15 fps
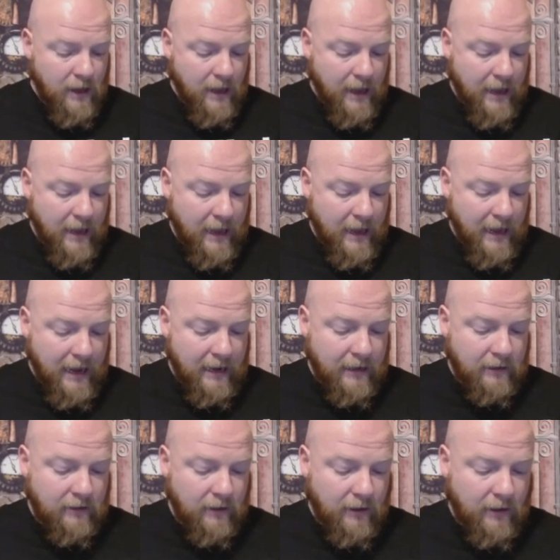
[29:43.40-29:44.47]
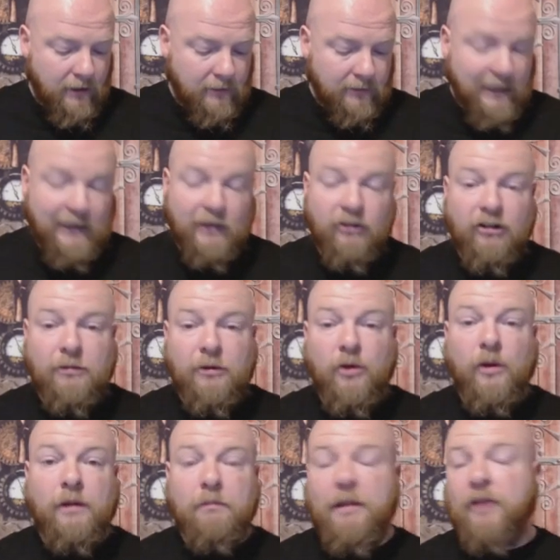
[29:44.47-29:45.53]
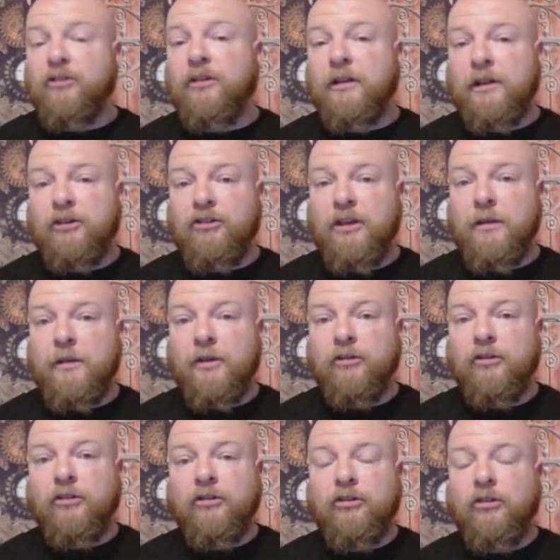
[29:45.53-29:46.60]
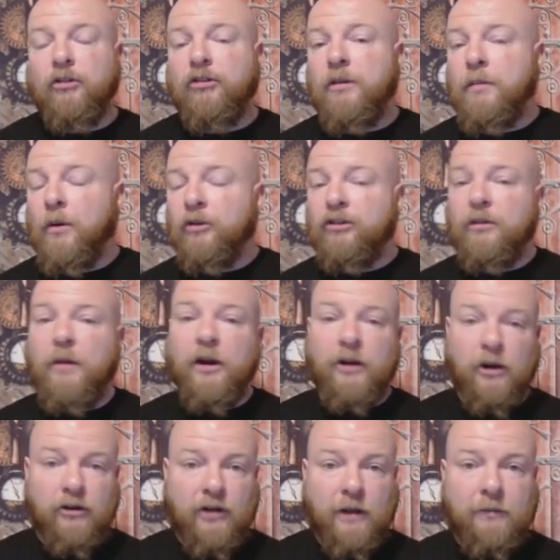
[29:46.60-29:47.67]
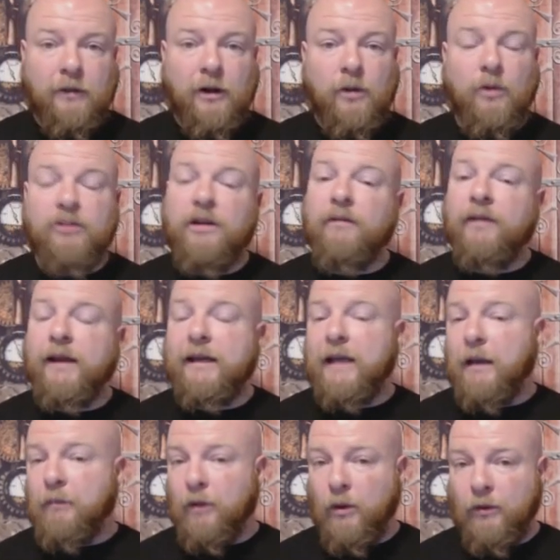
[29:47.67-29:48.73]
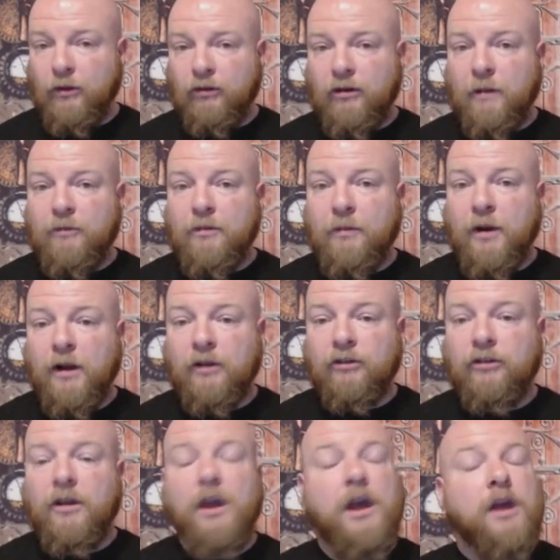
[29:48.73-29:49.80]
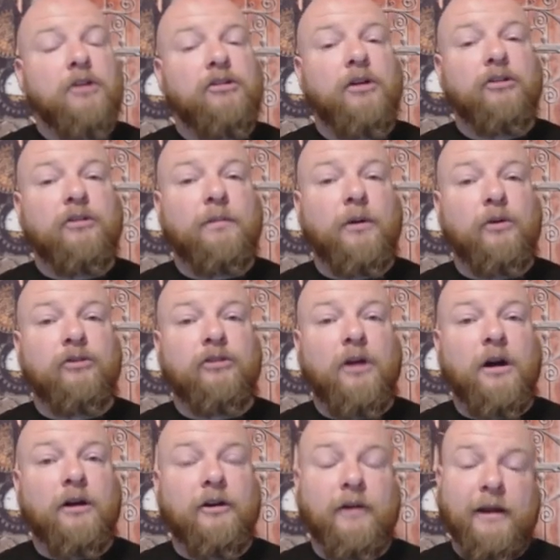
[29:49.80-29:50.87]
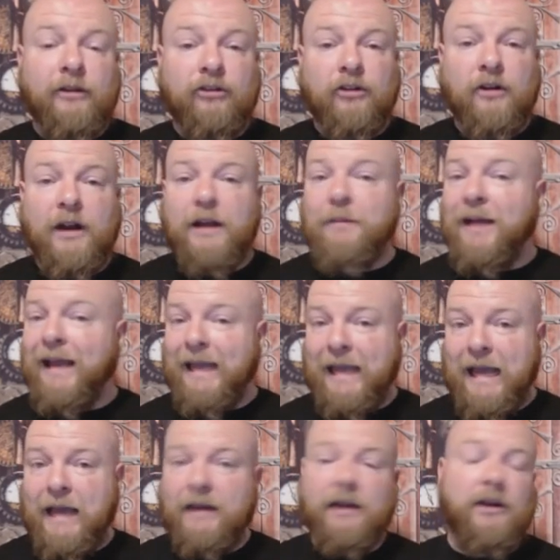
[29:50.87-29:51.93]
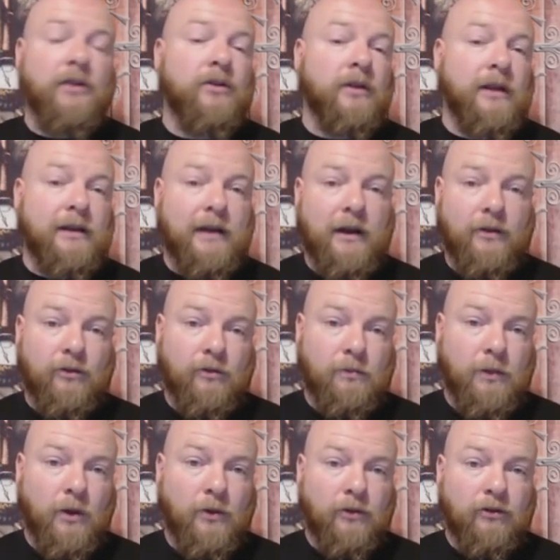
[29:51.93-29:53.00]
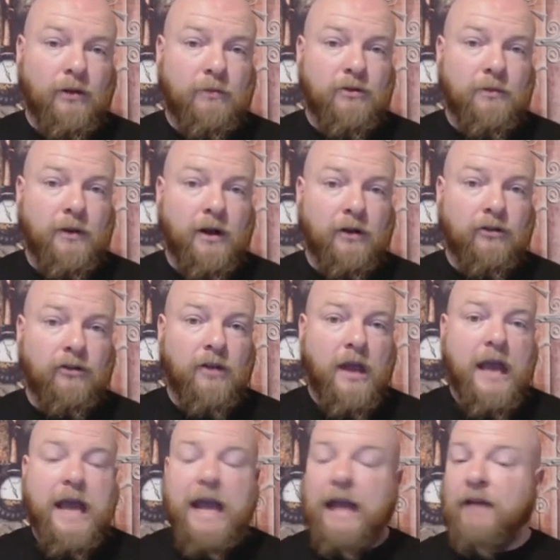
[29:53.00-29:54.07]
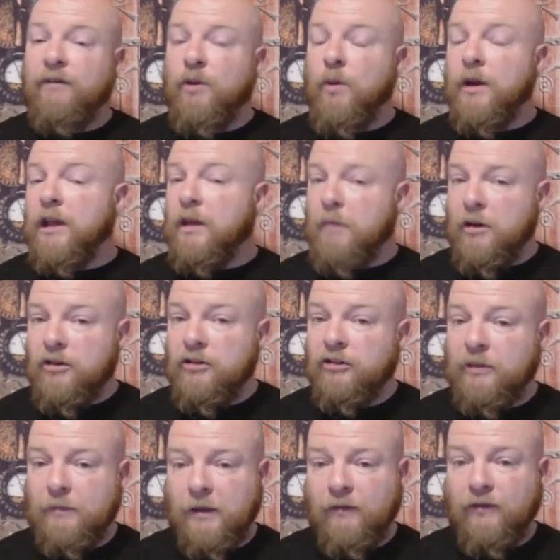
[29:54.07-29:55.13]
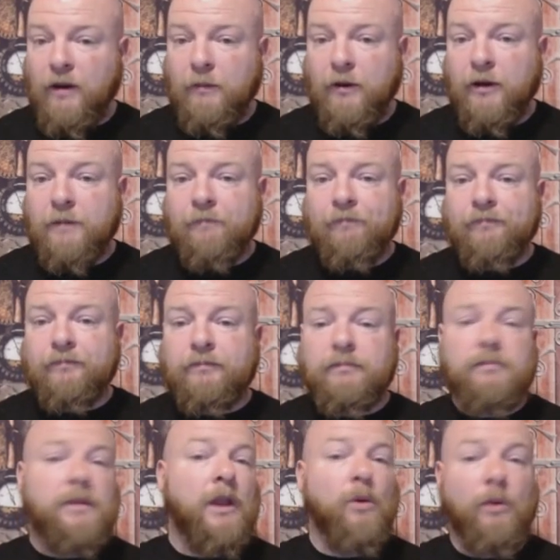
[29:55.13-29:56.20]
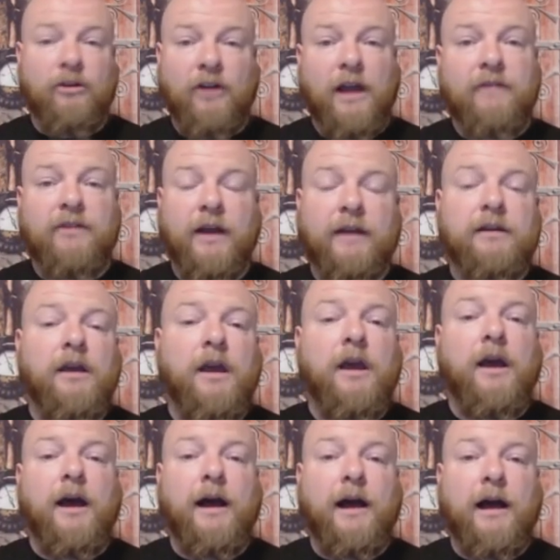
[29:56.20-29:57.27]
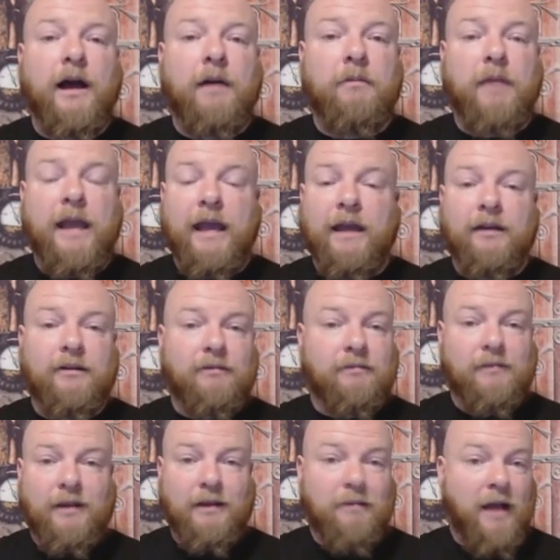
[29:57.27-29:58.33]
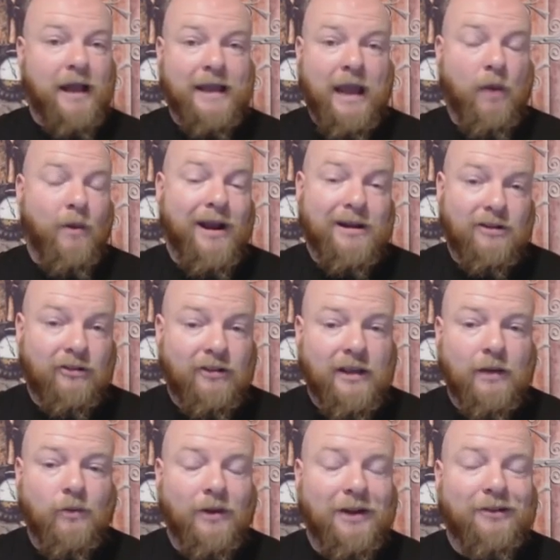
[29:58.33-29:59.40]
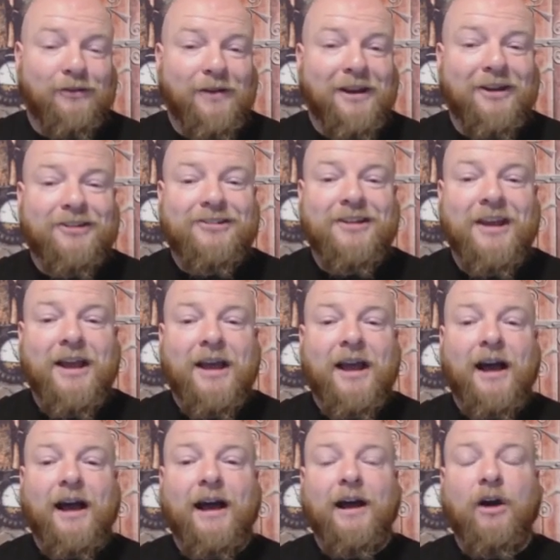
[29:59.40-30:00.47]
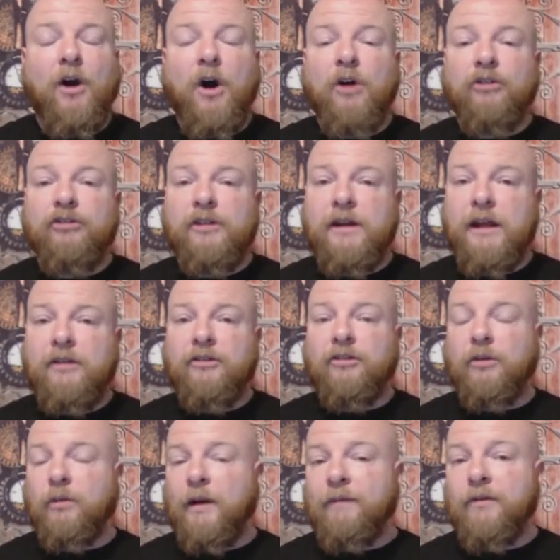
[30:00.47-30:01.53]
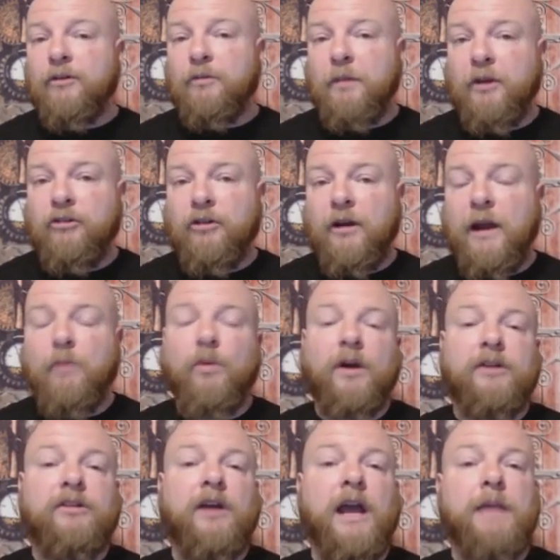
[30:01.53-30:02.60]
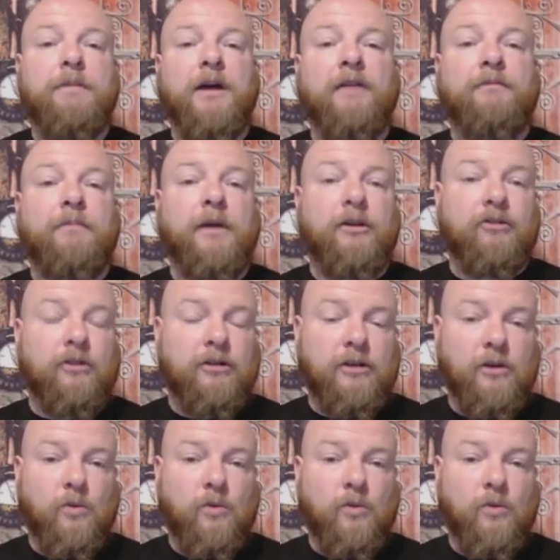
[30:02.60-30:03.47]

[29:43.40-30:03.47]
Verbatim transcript: uh, and uh, lately she's been doing basically chibis. So she posts them on her Tumblr, which I've linked down below in the description box. She also posts on her Instagram, again, another link down below in the description box. And if you want to commission something from her, which I've done, um, and uh, I can't wait to see it when it's finished. Uh, all she needs is a reference picture and what type of picture do you